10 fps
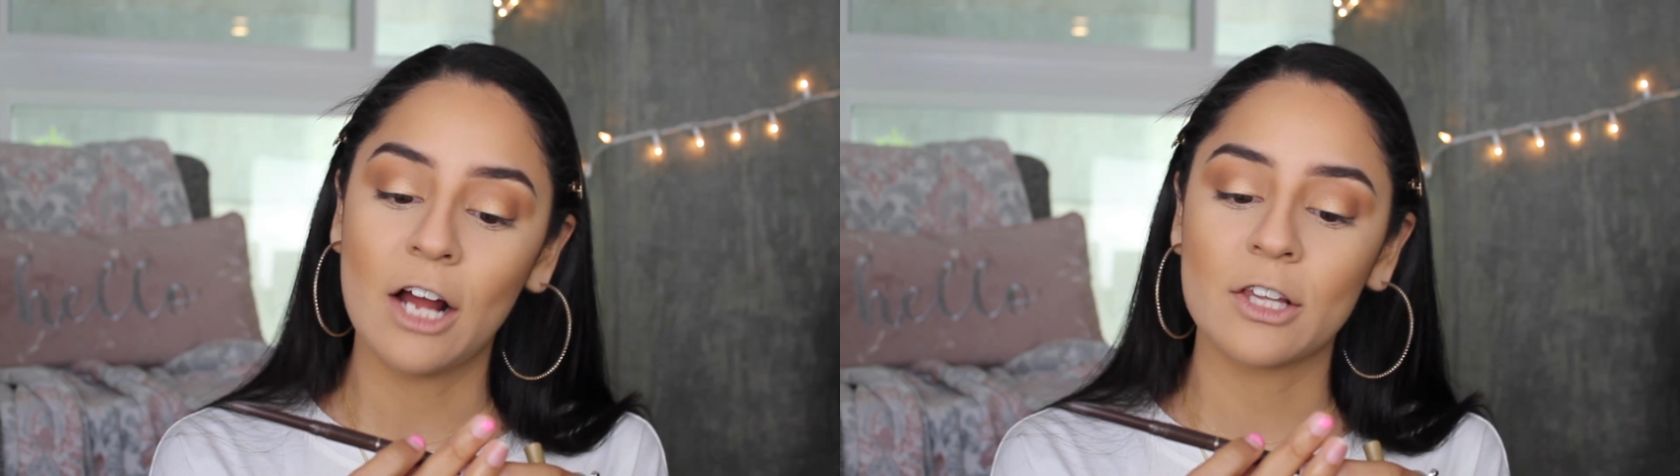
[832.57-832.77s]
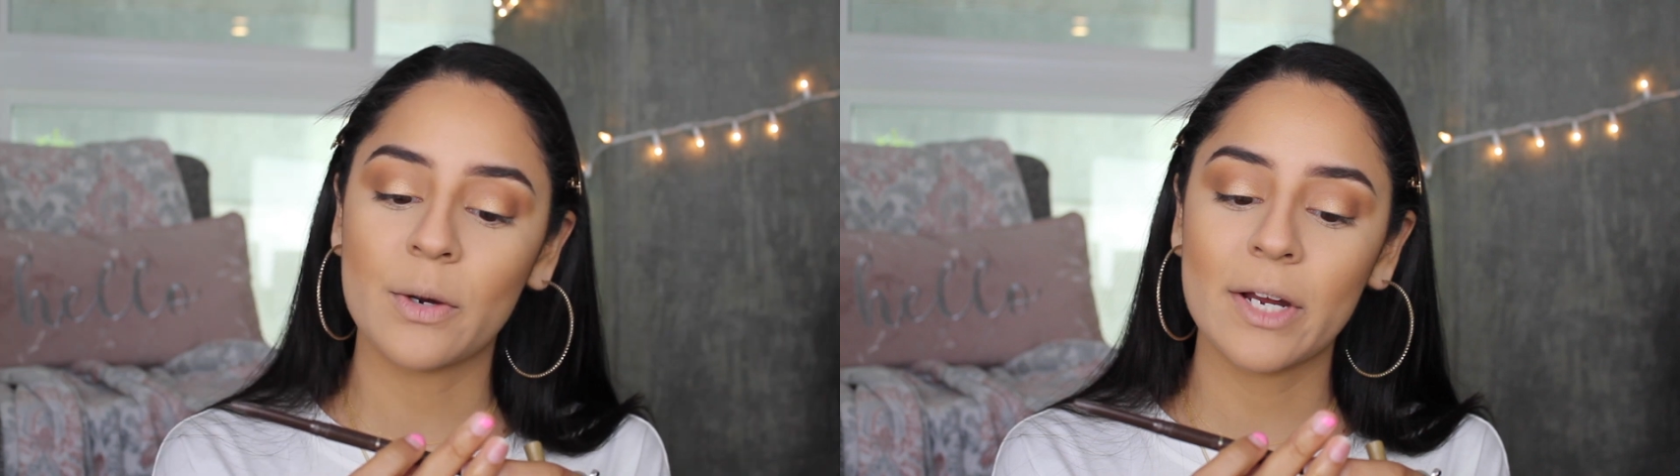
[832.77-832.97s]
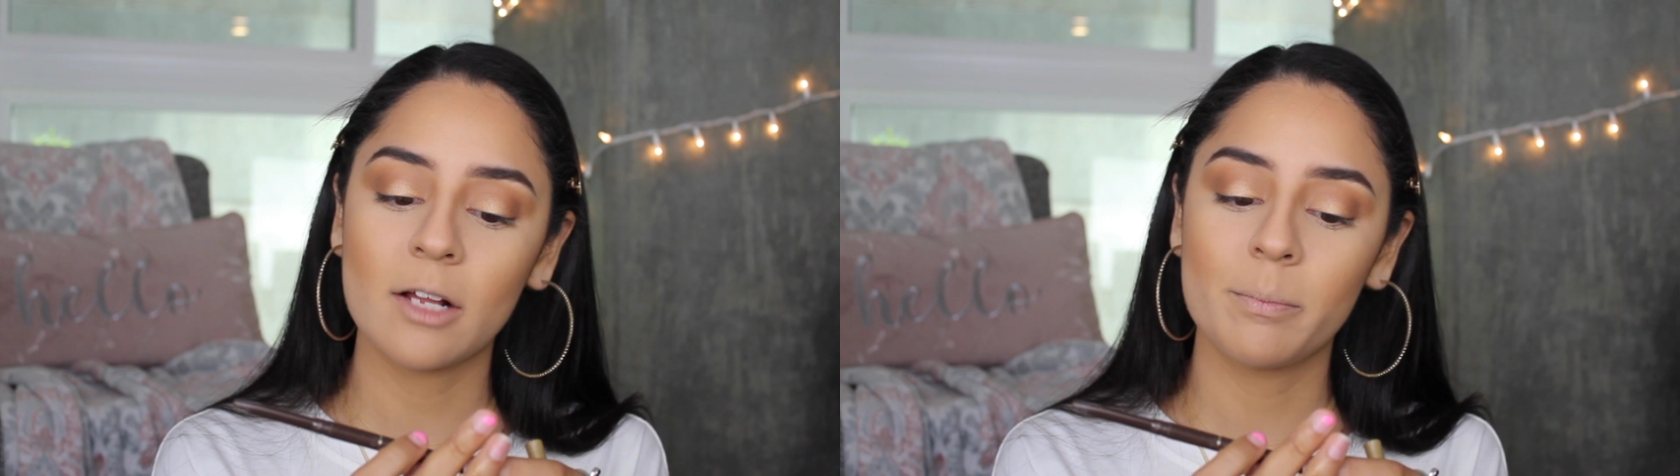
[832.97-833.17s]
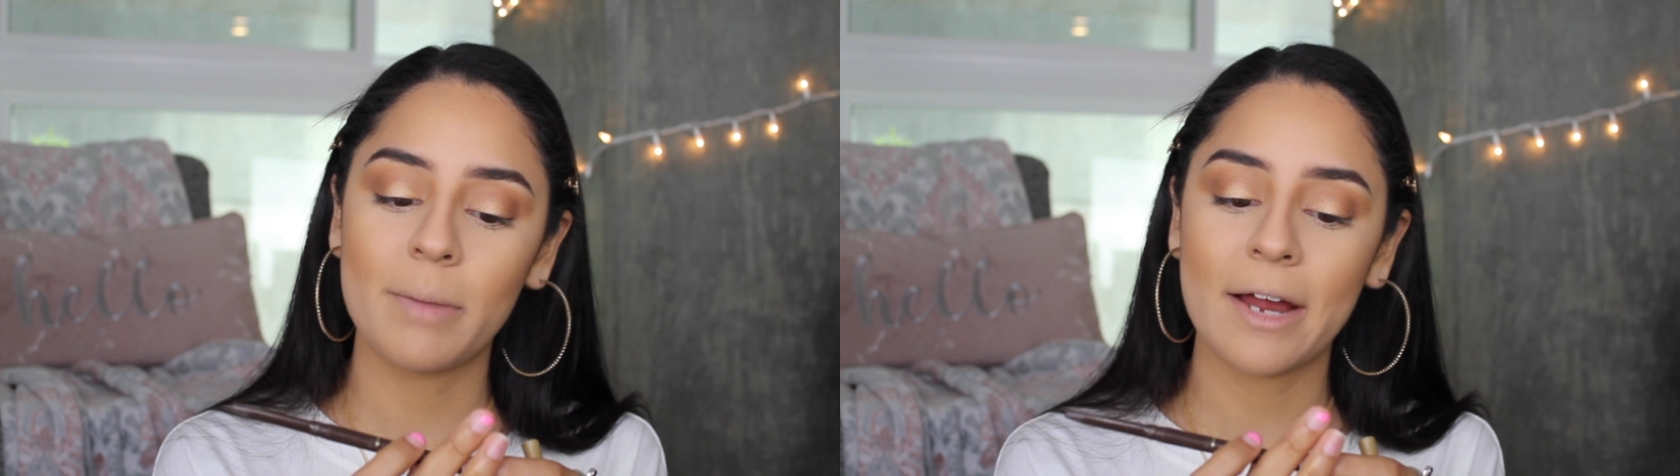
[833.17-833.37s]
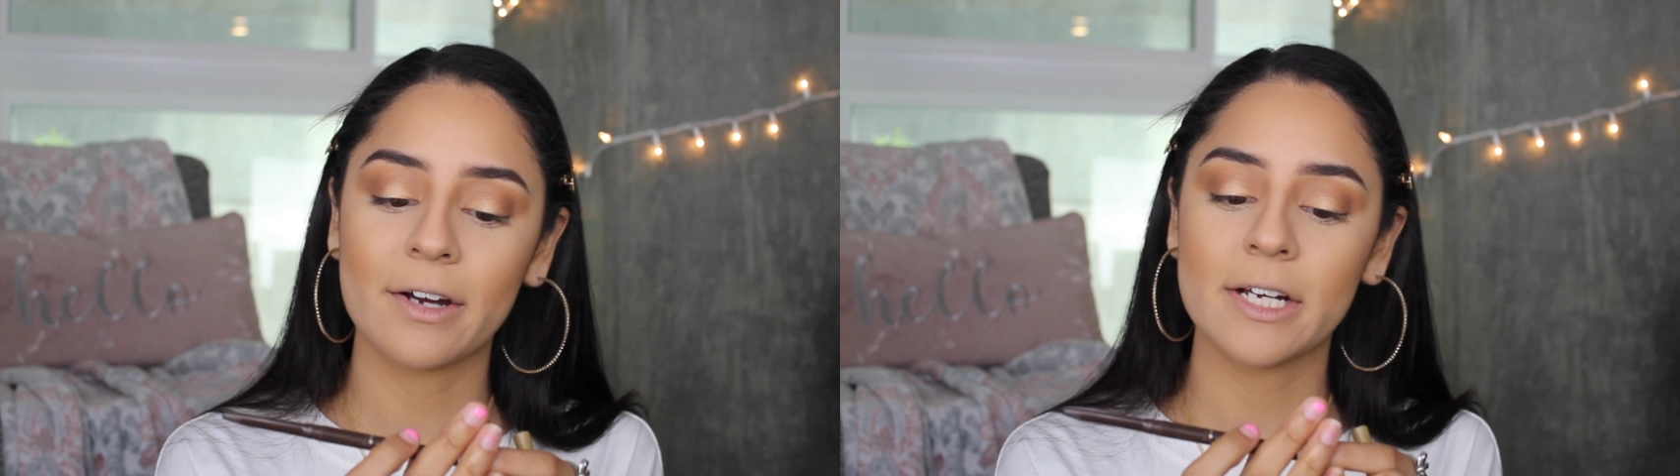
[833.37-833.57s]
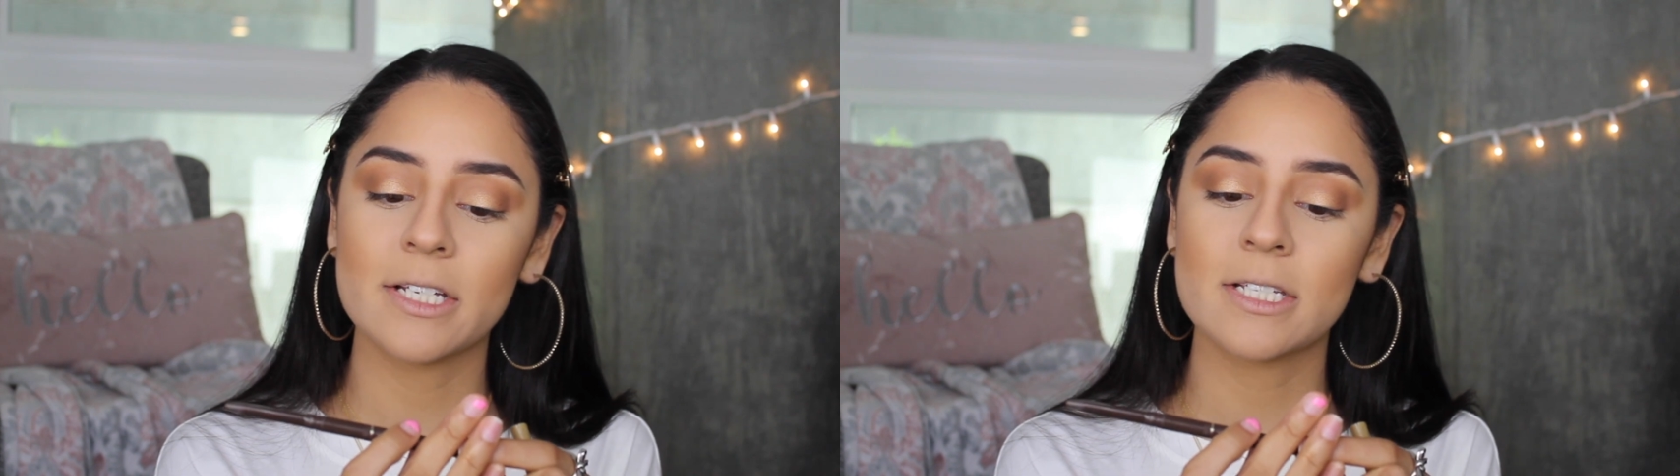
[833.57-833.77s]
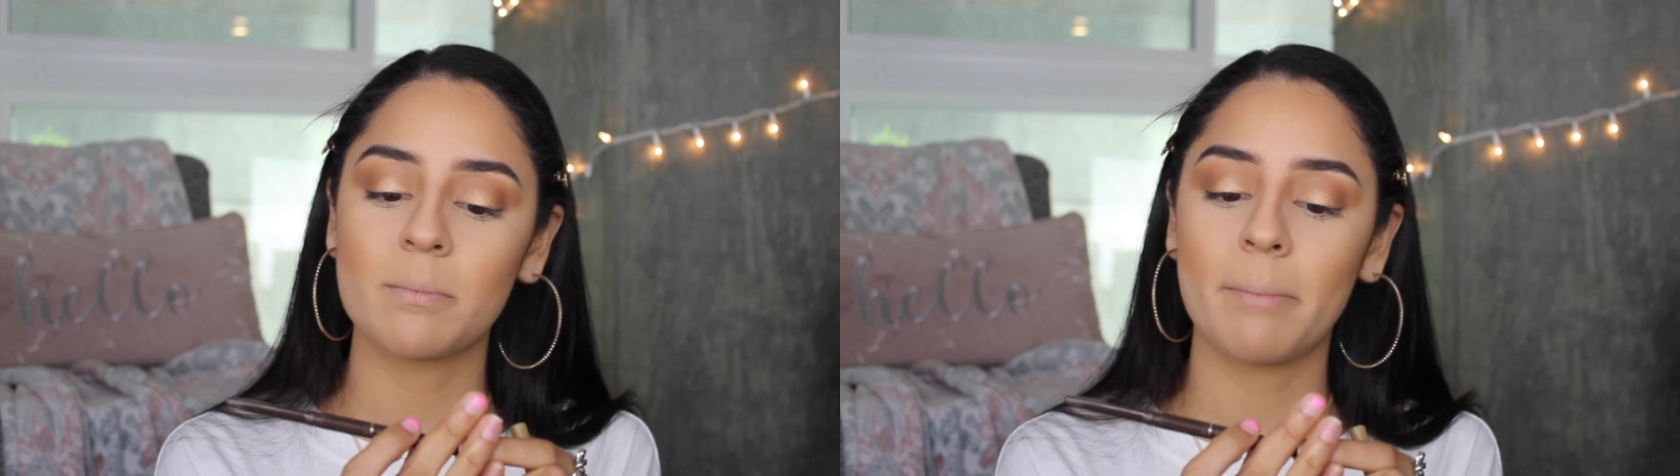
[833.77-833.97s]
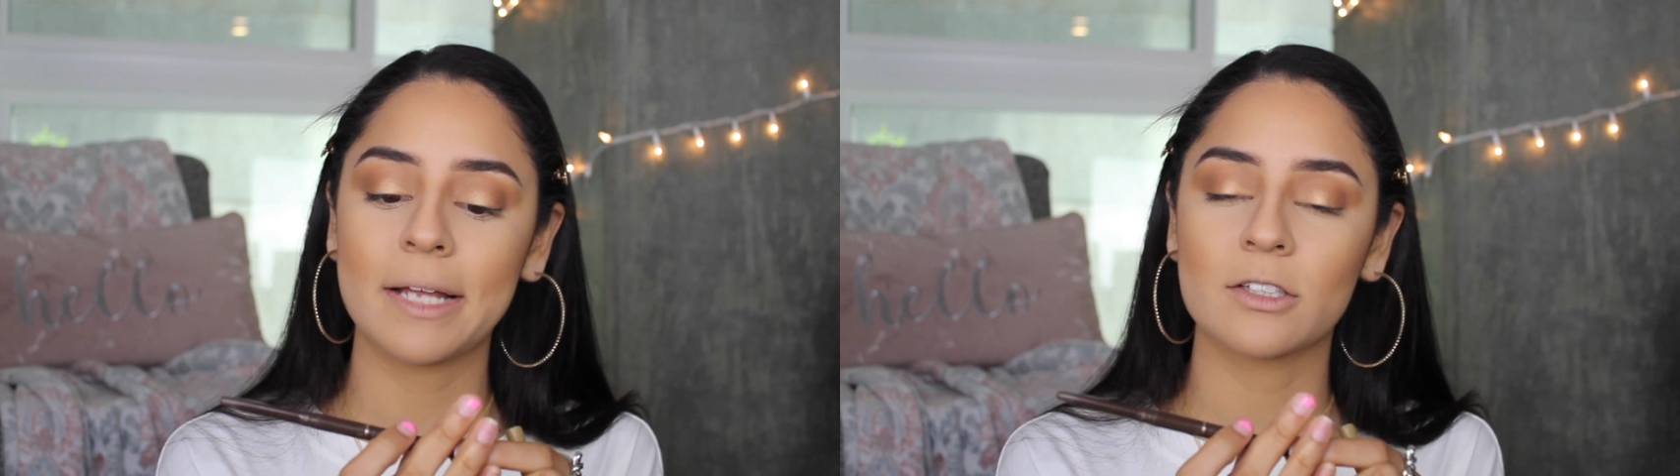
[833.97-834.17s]
L'Oreal
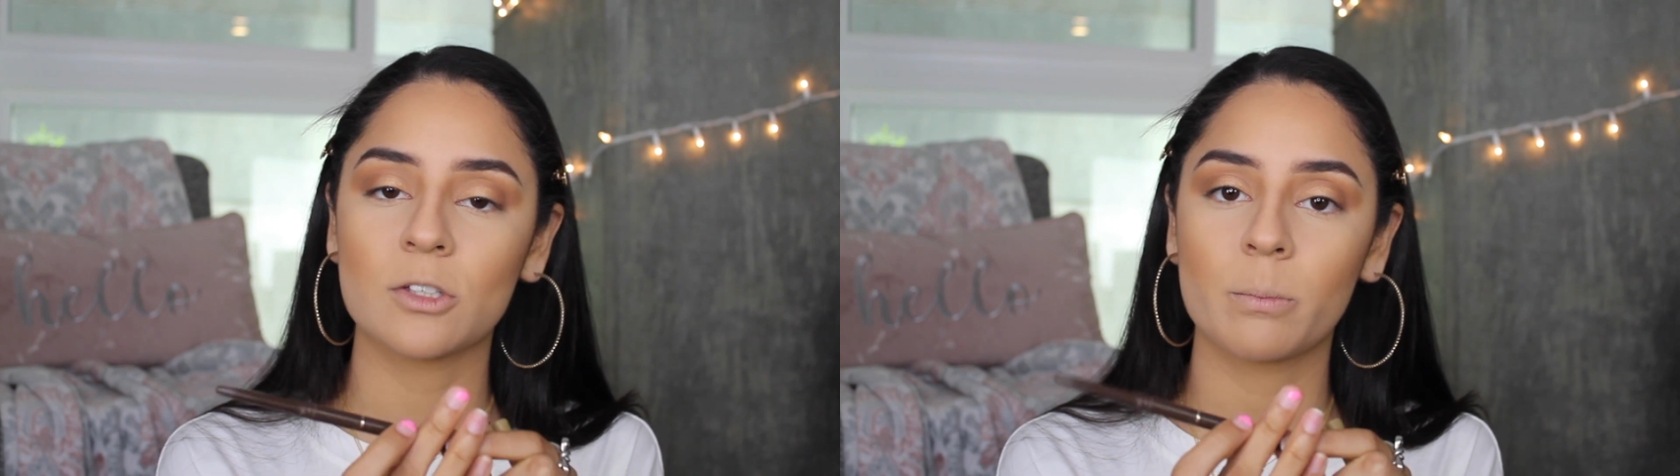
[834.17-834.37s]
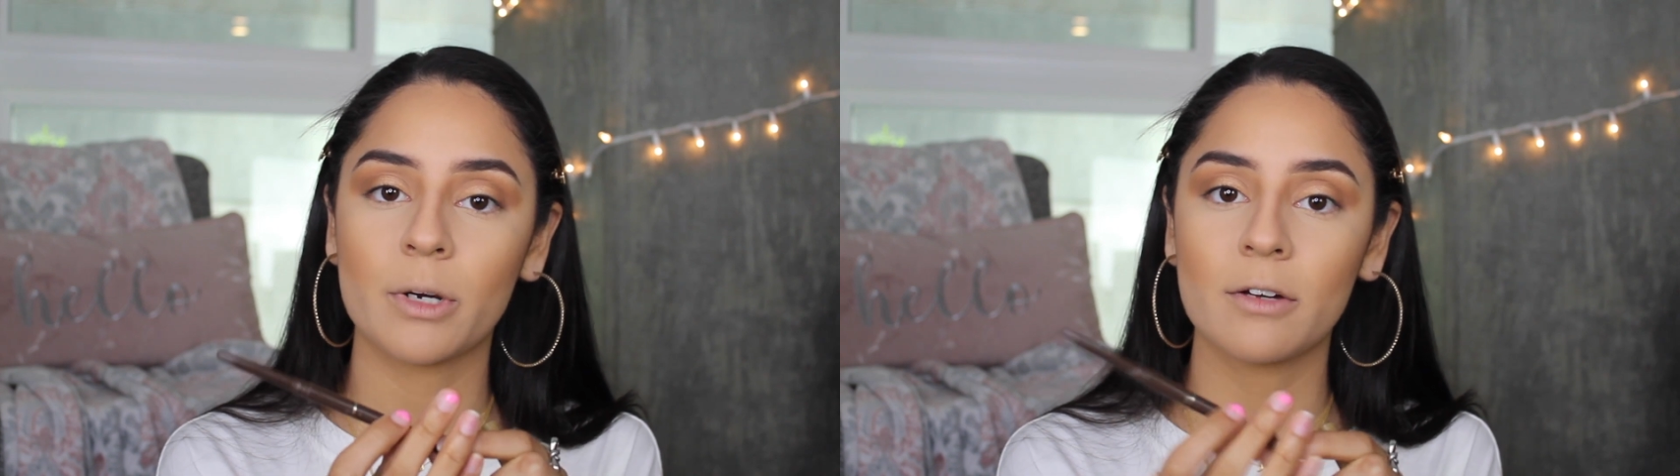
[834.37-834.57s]
Paris Pencil